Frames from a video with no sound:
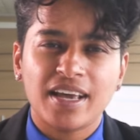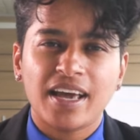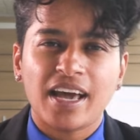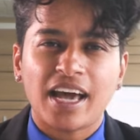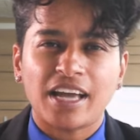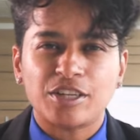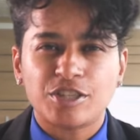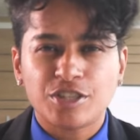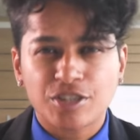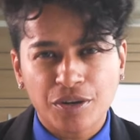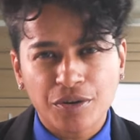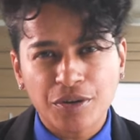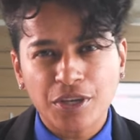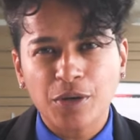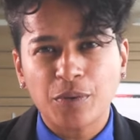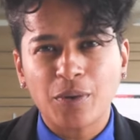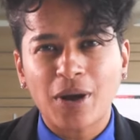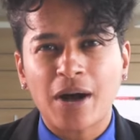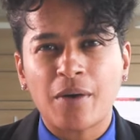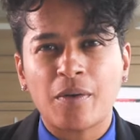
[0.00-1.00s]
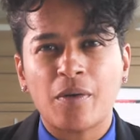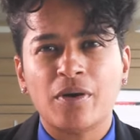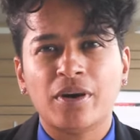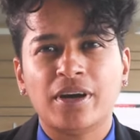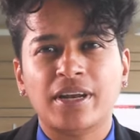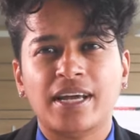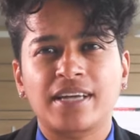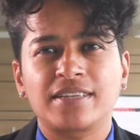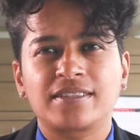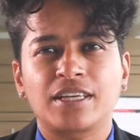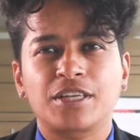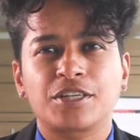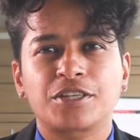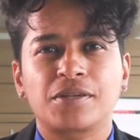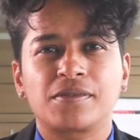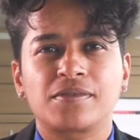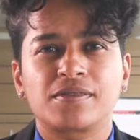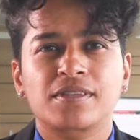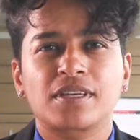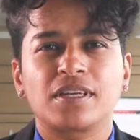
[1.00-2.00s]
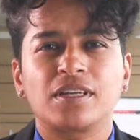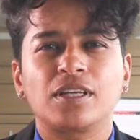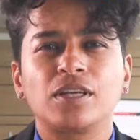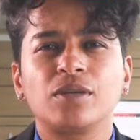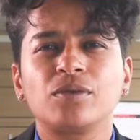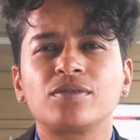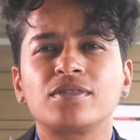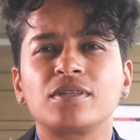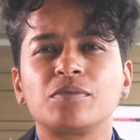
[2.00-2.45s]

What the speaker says: and show you how organizations can use